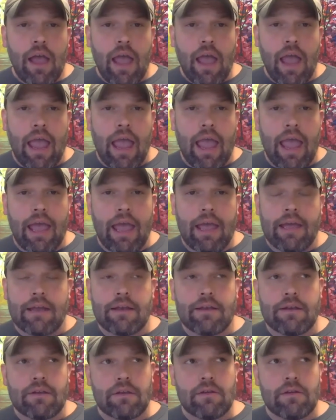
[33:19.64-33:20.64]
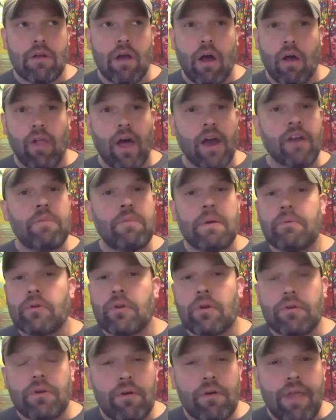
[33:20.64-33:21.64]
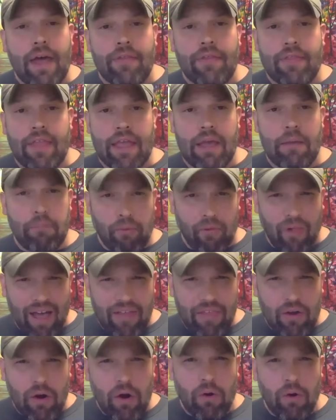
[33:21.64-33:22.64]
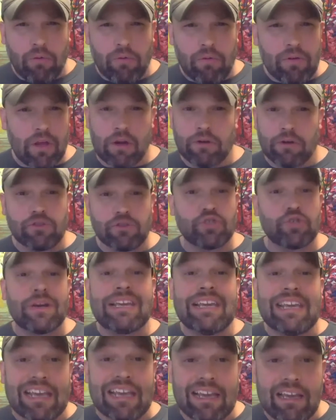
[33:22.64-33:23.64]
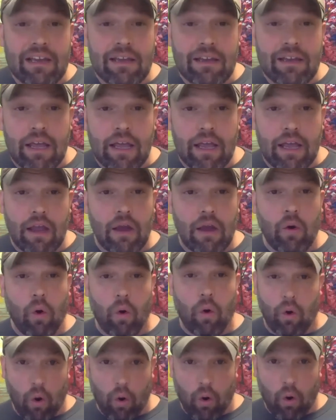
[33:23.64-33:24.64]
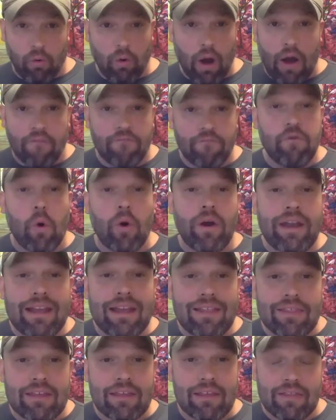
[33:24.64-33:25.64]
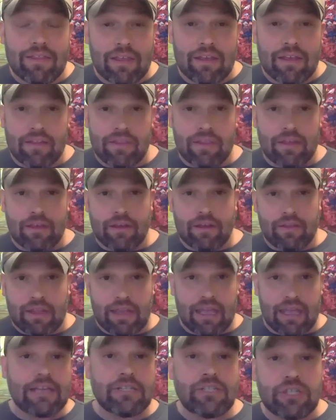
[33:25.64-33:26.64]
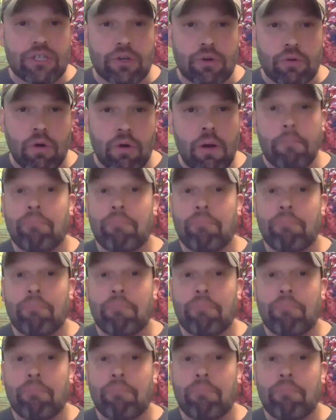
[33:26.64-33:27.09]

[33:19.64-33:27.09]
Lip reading: and a lot of people don't know that. They apply their own, drinking, or avoiding the issue.